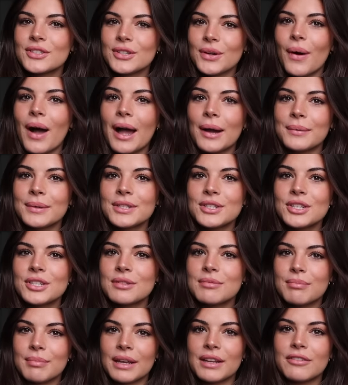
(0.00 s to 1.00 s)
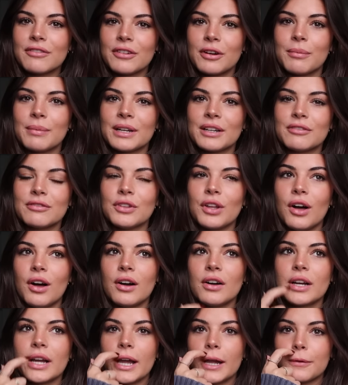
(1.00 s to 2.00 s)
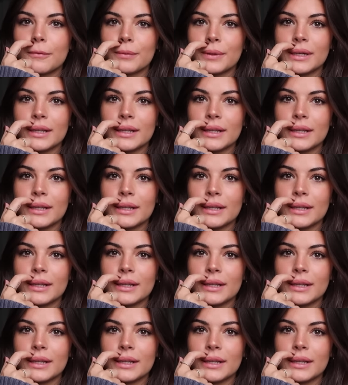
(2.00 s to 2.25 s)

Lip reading: So I was just mid filming a vlog and